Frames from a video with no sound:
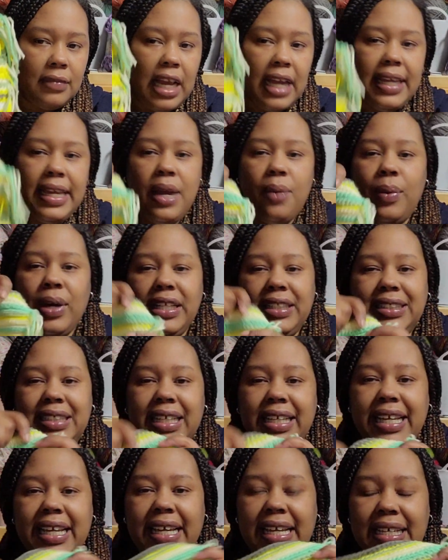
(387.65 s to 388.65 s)
I can't wait
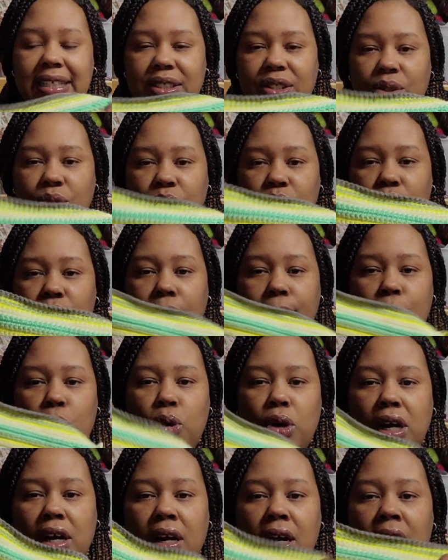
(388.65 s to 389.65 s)
to get into the
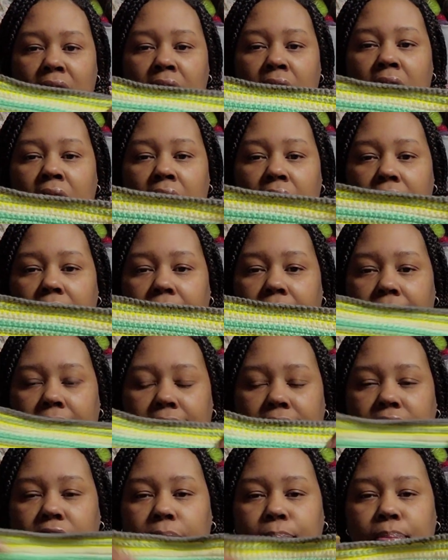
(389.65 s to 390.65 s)
more,
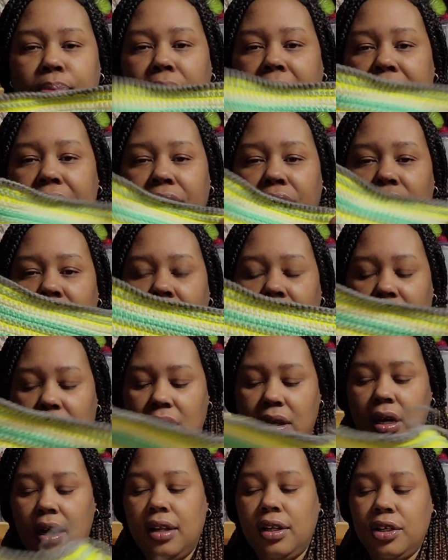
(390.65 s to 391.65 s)
the brighter
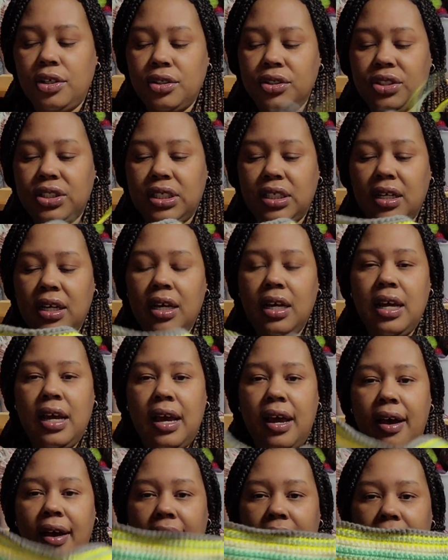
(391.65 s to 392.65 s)
colors.
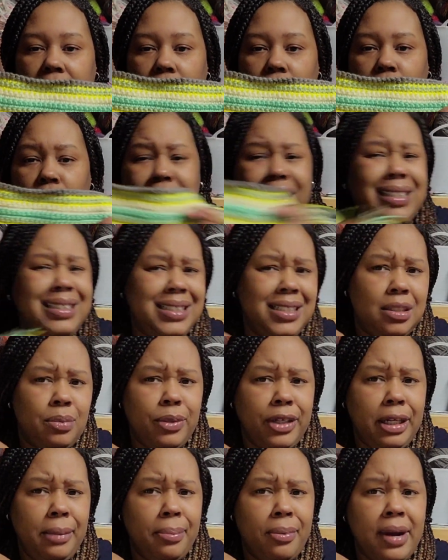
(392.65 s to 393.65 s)
Well, this is
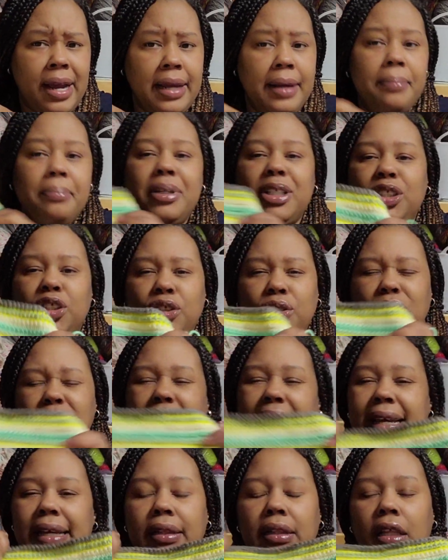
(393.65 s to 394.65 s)
pretty bright, but
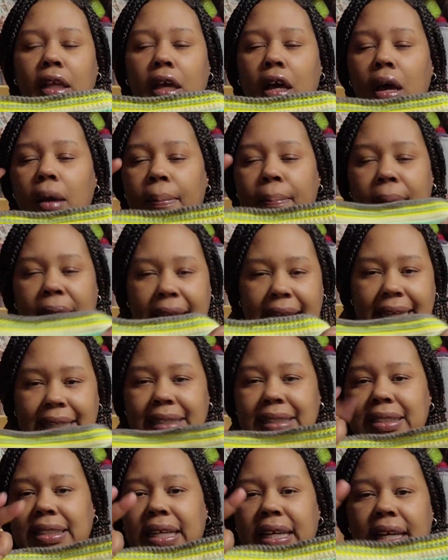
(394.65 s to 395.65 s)
like the
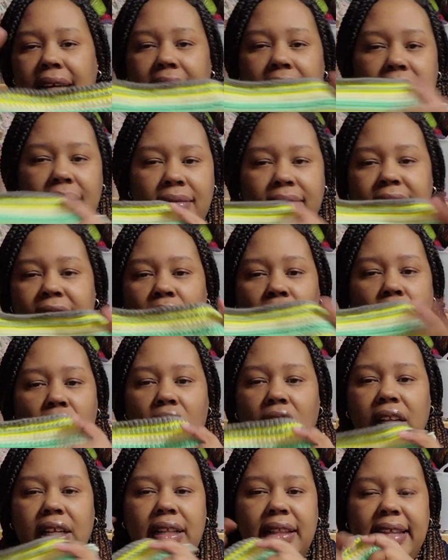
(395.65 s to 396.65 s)
pinks and
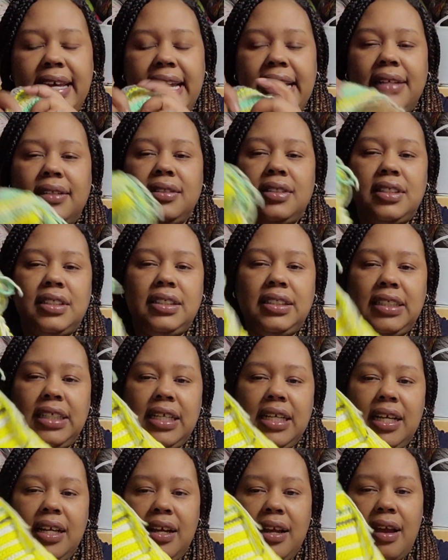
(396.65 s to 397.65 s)
all of that, to
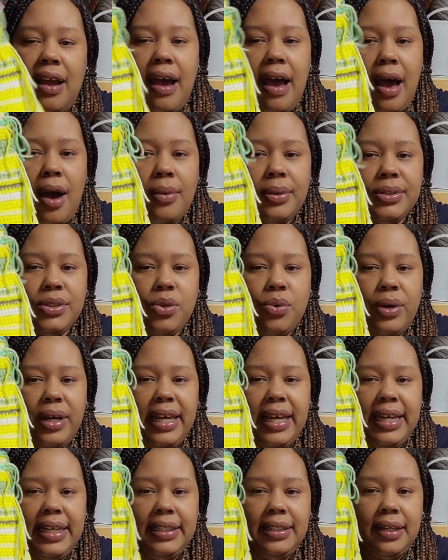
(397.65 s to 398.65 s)
see how it's
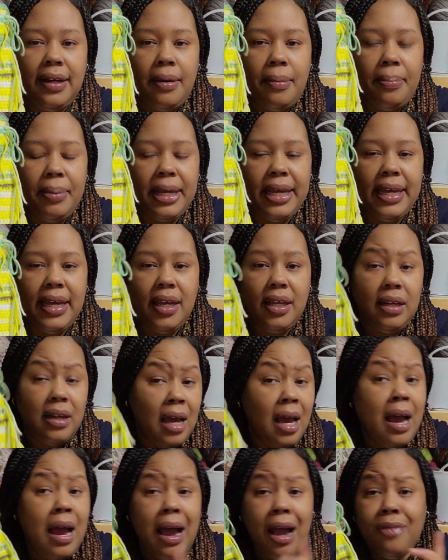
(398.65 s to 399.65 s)
going to end up.
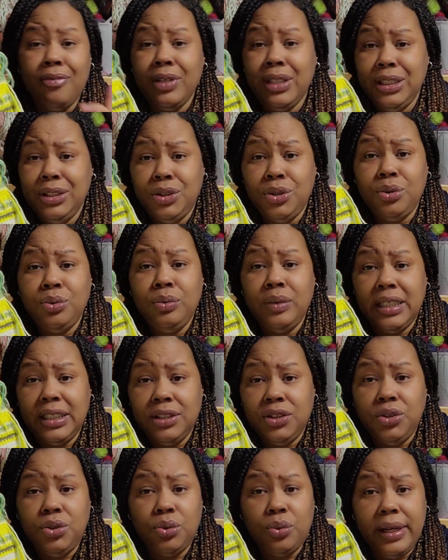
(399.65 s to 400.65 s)
And I really do
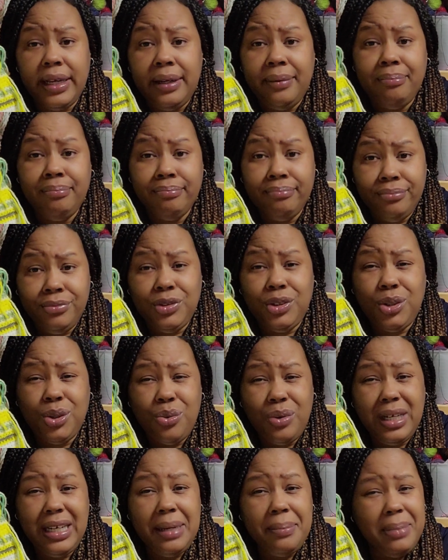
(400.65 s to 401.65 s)
enjoy
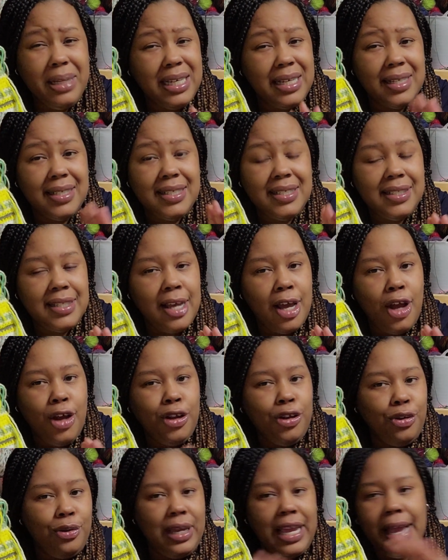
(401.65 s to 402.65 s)
doing it because
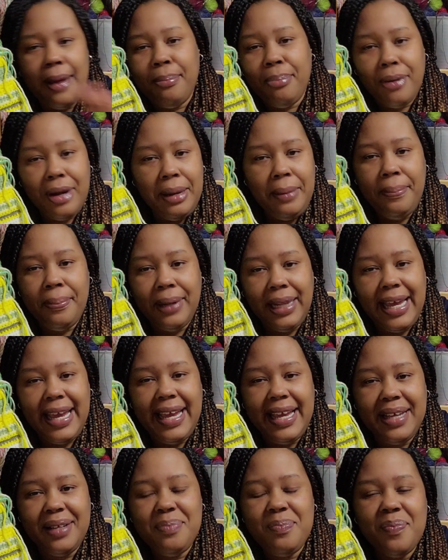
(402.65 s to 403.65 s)
you can't
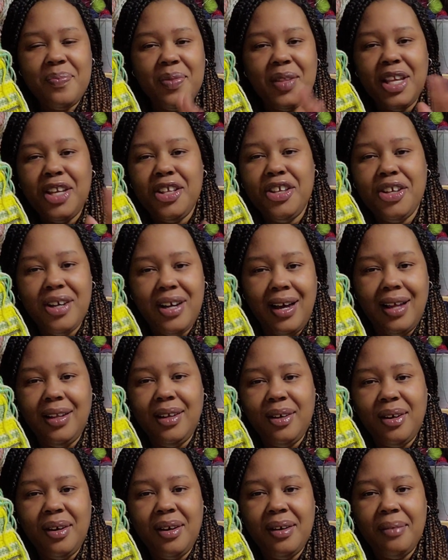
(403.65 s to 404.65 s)
pre-plan your
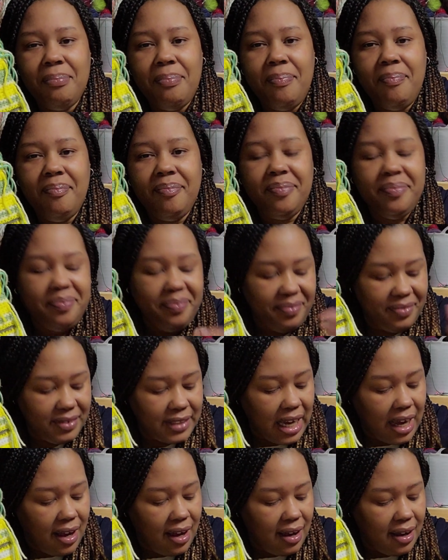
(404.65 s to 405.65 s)
color
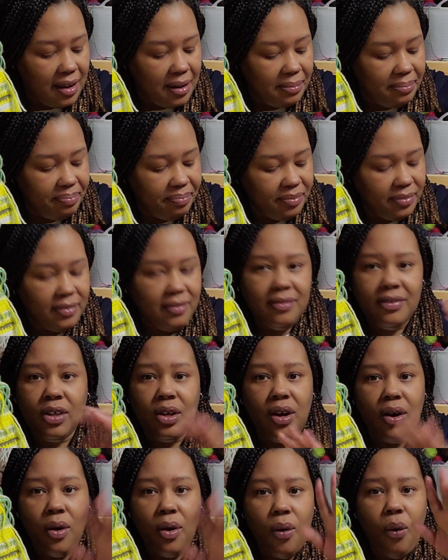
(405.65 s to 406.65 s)
um,
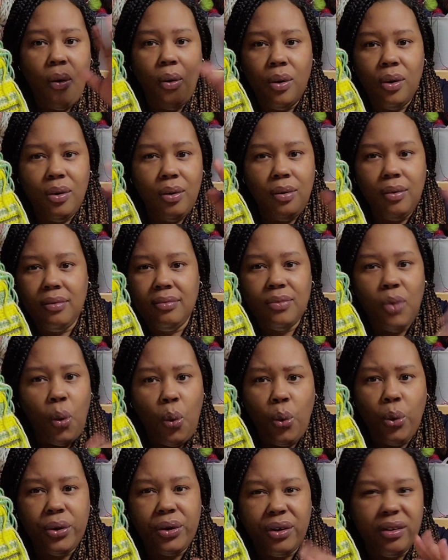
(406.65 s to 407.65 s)

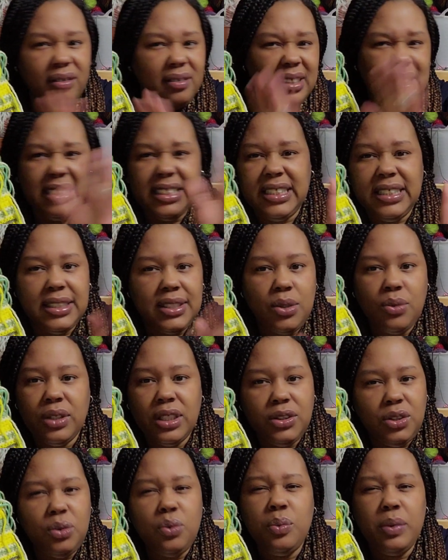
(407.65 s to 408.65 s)
order. It's just going
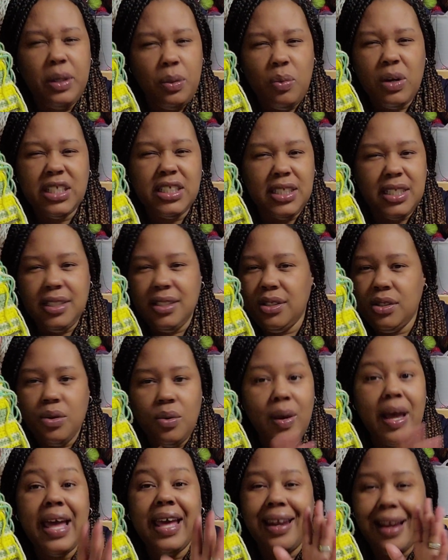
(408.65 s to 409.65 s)
to do what it wants to
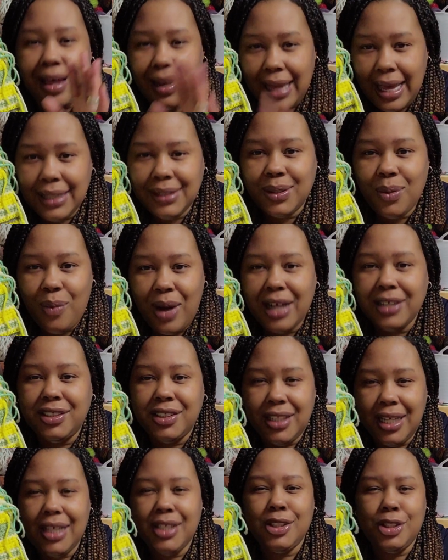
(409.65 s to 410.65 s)
do, and I like to
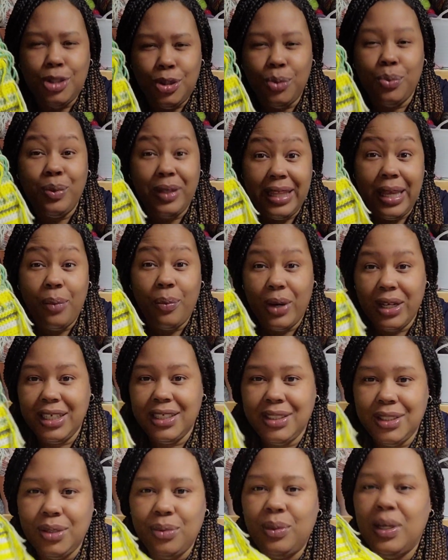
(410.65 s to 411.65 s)
watch things do what they want
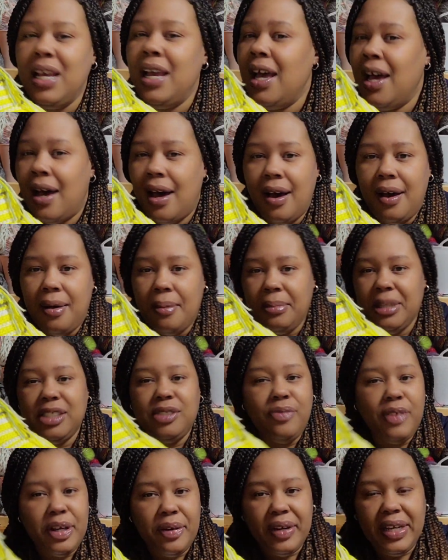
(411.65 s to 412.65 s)
to do.
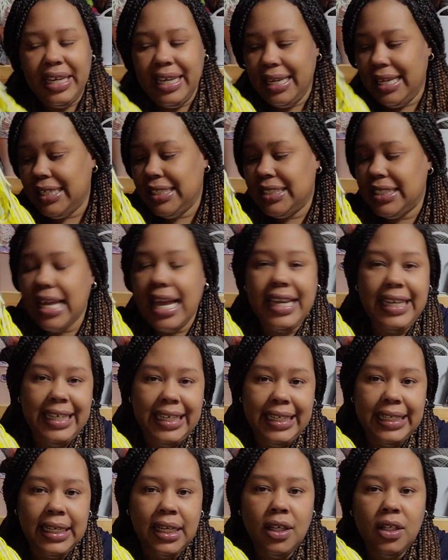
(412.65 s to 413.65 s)
It's very
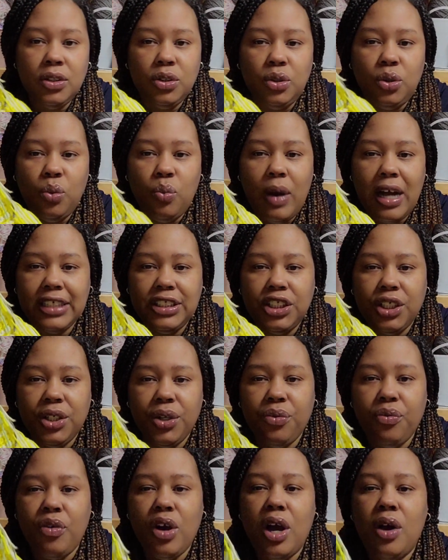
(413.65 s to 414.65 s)
exciting to watch it
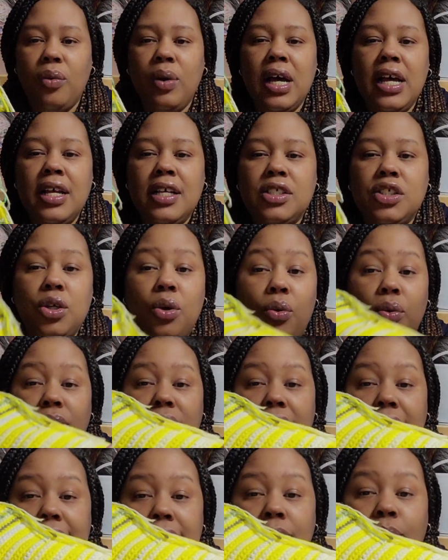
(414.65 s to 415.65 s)
grow. So
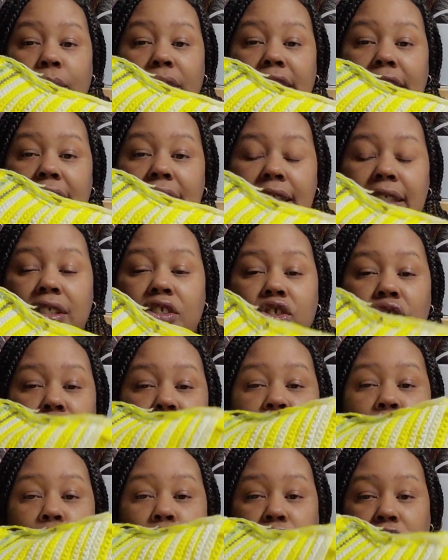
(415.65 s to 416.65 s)
this one is
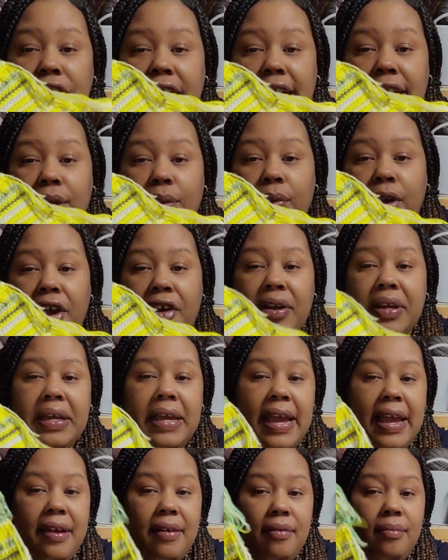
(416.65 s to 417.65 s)
for
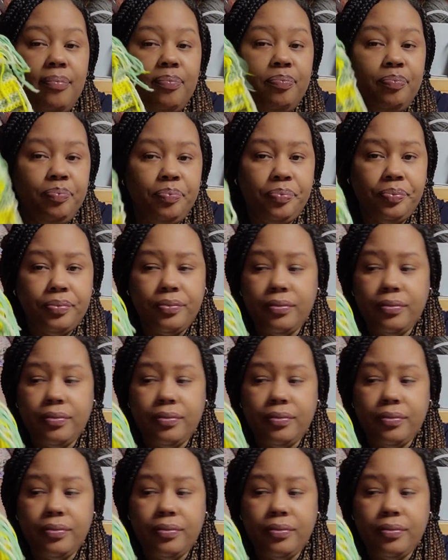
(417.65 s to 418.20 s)
January, and